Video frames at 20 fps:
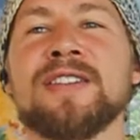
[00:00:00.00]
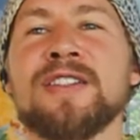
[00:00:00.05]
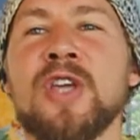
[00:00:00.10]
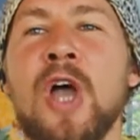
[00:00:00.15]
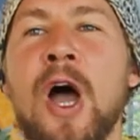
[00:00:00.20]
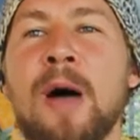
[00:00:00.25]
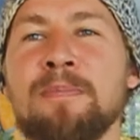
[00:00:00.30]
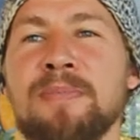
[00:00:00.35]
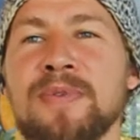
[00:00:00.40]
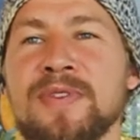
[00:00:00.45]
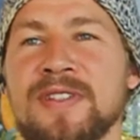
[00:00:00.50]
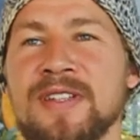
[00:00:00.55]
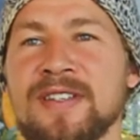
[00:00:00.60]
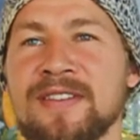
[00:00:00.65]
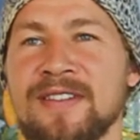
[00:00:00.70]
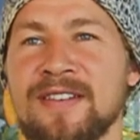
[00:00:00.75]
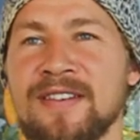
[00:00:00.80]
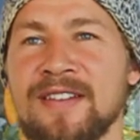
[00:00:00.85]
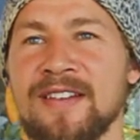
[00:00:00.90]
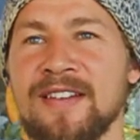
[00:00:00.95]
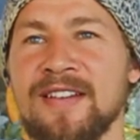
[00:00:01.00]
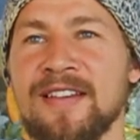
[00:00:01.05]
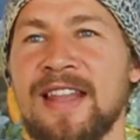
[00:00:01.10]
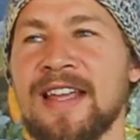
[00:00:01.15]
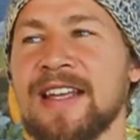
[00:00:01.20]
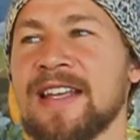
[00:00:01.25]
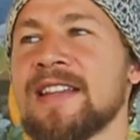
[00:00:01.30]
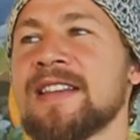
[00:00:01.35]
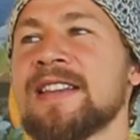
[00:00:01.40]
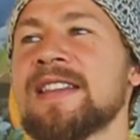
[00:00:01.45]
the opposite.
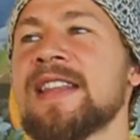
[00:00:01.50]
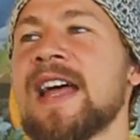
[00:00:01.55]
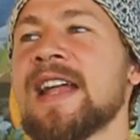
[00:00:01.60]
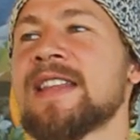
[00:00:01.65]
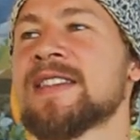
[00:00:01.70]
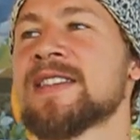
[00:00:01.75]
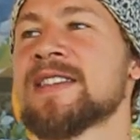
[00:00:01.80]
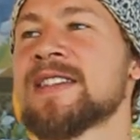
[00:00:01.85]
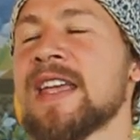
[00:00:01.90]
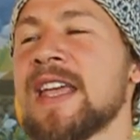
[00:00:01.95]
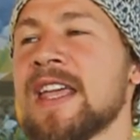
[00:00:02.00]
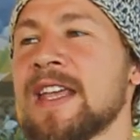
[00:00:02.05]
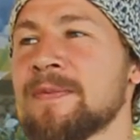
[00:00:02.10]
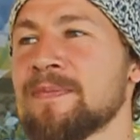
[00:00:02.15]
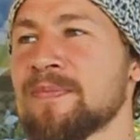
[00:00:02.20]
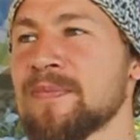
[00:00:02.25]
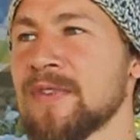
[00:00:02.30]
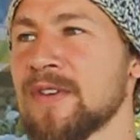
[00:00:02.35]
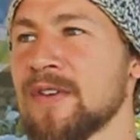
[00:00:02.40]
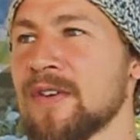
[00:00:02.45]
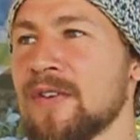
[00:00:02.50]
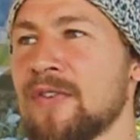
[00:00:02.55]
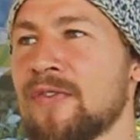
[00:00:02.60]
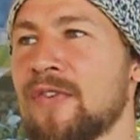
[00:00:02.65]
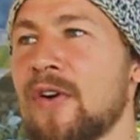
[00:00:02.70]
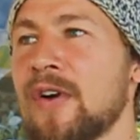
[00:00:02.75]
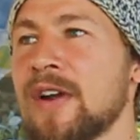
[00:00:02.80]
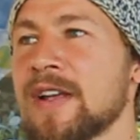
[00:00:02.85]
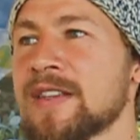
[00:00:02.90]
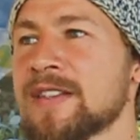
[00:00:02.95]
Like let's say,
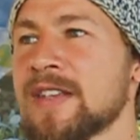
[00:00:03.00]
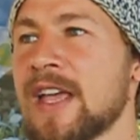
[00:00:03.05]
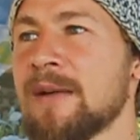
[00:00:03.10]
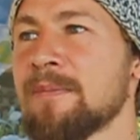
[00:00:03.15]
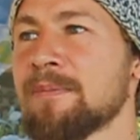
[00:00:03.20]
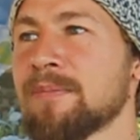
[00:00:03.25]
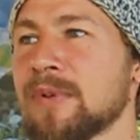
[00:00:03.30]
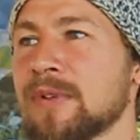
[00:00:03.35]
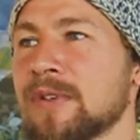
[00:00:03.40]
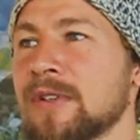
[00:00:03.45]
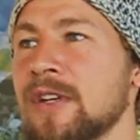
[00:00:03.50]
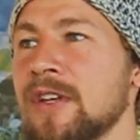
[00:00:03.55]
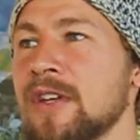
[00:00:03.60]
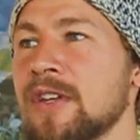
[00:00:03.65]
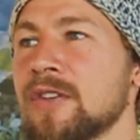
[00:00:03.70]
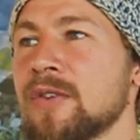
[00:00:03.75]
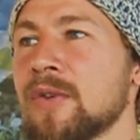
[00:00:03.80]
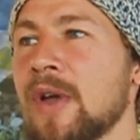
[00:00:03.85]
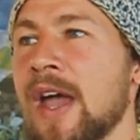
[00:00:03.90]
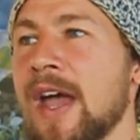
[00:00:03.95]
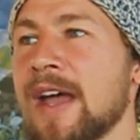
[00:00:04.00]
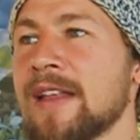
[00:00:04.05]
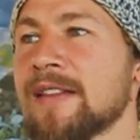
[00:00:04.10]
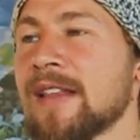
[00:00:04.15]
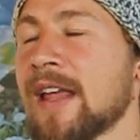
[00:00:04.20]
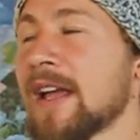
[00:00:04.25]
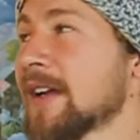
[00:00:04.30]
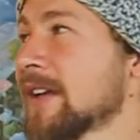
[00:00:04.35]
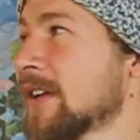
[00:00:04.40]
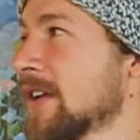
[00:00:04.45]
for example, you
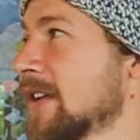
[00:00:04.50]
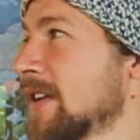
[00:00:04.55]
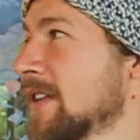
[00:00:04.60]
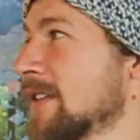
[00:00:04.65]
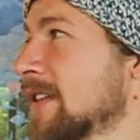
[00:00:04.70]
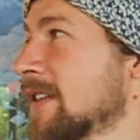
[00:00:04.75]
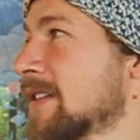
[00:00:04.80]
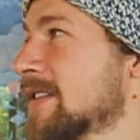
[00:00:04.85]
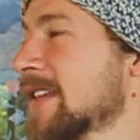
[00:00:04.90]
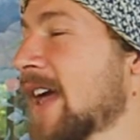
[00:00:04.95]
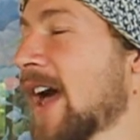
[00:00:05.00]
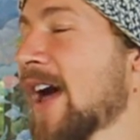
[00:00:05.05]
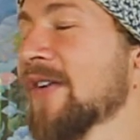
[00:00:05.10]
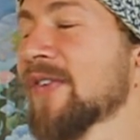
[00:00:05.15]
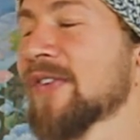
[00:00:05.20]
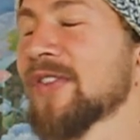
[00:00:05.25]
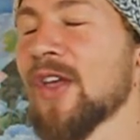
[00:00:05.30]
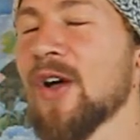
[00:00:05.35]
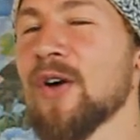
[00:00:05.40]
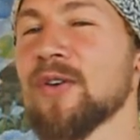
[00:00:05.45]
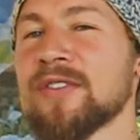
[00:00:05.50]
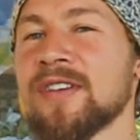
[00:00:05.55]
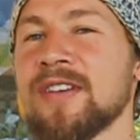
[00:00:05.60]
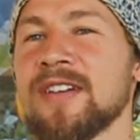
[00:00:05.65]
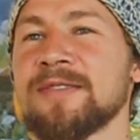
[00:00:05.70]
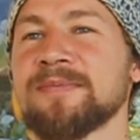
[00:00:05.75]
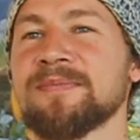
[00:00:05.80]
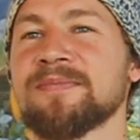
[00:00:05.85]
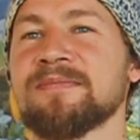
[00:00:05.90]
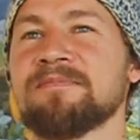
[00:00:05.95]
had like the south node,
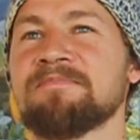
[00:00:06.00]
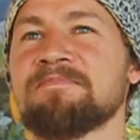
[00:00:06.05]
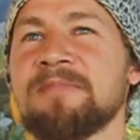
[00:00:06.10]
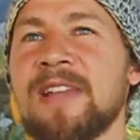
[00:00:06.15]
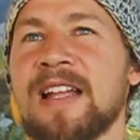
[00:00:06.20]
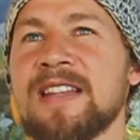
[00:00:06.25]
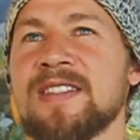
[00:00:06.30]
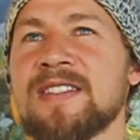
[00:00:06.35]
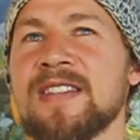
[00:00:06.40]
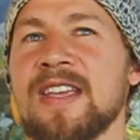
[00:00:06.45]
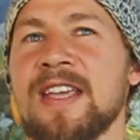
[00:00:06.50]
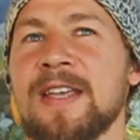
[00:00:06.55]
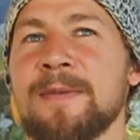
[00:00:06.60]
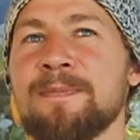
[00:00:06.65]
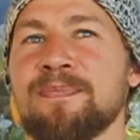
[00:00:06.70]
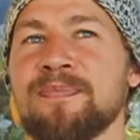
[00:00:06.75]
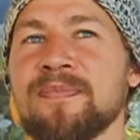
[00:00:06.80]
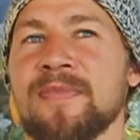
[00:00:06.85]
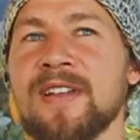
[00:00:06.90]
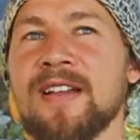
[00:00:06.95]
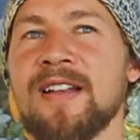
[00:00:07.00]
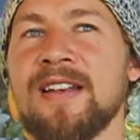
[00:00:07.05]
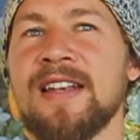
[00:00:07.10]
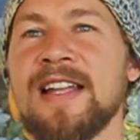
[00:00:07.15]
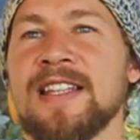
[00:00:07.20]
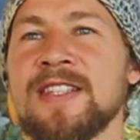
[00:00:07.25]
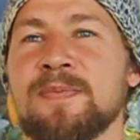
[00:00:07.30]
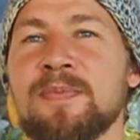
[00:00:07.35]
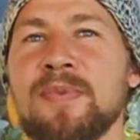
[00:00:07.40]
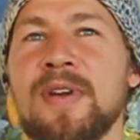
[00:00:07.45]

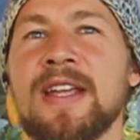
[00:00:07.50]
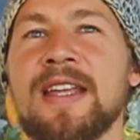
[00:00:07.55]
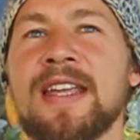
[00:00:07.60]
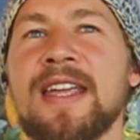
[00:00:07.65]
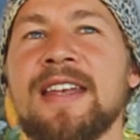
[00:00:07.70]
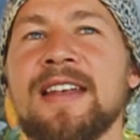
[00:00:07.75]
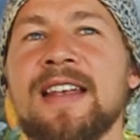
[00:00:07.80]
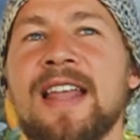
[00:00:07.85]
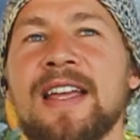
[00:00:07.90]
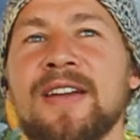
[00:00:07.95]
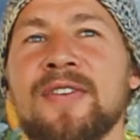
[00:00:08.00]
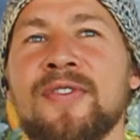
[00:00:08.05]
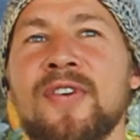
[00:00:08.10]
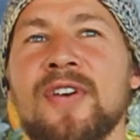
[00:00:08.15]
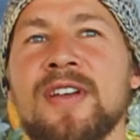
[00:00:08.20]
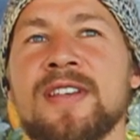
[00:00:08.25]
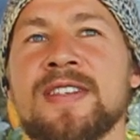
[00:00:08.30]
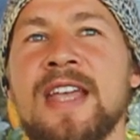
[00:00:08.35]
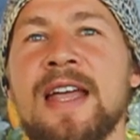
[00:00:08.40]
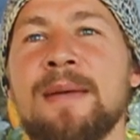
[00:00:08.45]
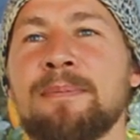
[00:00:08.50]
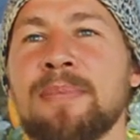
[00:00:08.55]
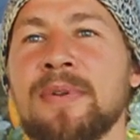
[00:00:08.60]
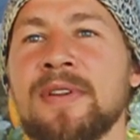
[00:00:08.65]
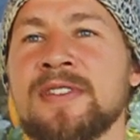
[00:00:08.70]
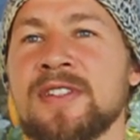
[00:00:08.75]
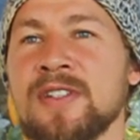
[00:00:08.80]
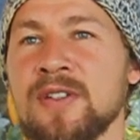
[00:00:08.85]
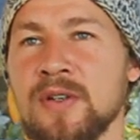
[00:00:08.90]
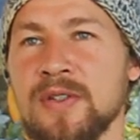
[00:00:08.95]
let's bring in like, for example,
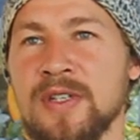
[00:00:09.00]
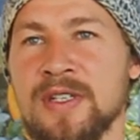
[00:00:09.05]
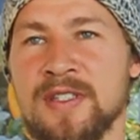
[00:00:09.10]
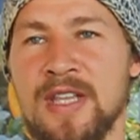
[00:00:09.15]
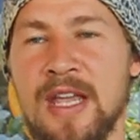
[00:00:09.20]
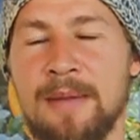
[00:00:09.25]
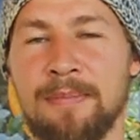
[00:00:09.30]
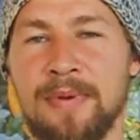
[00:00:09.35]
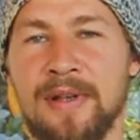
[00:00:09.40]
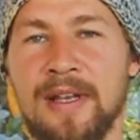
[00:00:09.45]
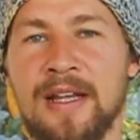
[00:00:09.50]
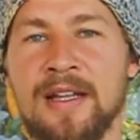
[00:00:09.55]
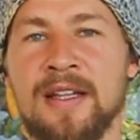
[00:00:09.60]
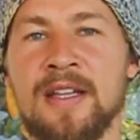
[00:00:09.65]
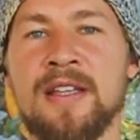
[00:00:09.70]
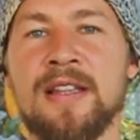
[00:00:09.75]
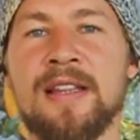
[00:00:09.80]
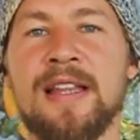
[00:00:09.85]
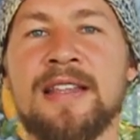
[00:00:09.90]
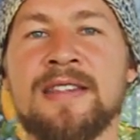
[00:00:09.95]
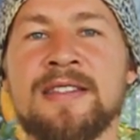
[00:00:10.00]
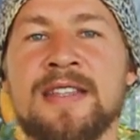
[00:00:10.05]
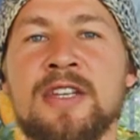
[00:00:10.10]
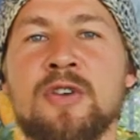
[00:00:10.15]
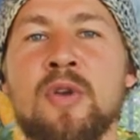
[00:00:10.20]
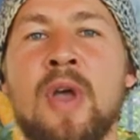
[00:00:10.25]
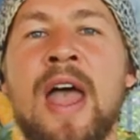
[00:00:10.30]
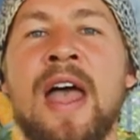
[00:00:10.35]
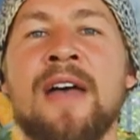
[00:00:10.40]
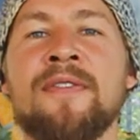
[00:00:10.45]
it's a good example, like let's say
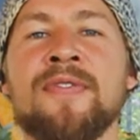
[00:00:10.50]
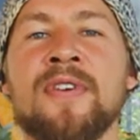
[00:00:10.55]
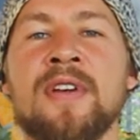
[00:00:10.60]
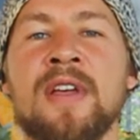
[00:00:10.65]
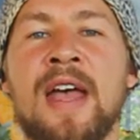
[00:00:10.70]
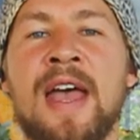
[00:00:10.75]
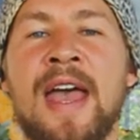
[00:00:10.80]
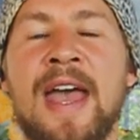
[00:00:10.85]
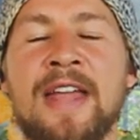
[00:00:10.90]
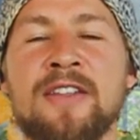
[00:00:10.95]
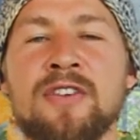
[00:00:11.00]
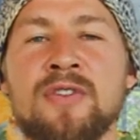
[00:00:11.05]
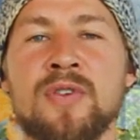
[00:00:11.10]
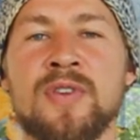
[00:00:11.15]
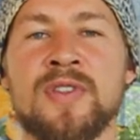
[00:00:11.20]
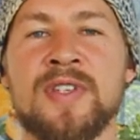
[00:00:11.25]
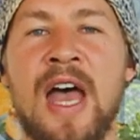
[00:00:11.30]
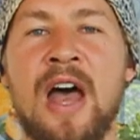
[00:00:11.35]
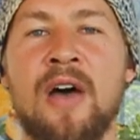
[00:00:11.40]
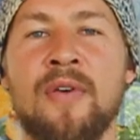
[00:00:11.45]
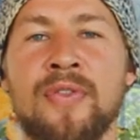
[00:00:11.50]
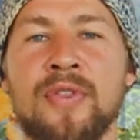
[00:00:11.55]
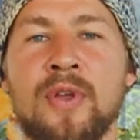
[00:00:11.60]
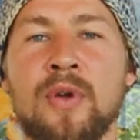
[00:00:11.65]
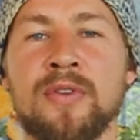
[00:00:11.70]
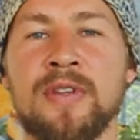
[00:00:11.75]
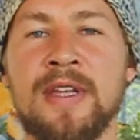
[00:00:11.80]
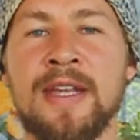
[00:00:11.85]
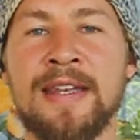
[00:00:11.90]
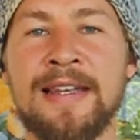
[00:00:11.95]
you have had your south
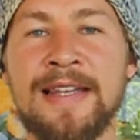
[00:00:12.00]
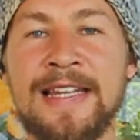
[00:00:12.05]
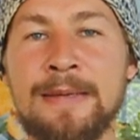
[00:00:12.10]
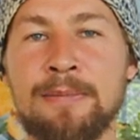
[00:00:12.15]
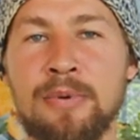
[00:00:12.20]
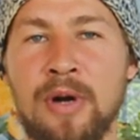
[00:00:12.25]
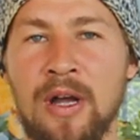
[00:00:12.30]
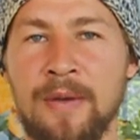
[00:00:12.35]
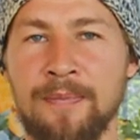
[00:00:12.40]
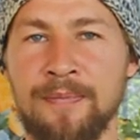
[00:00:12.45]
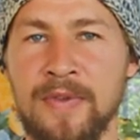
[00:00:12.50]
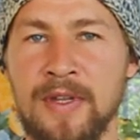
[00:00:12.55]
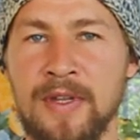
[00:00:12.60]
node in Libra.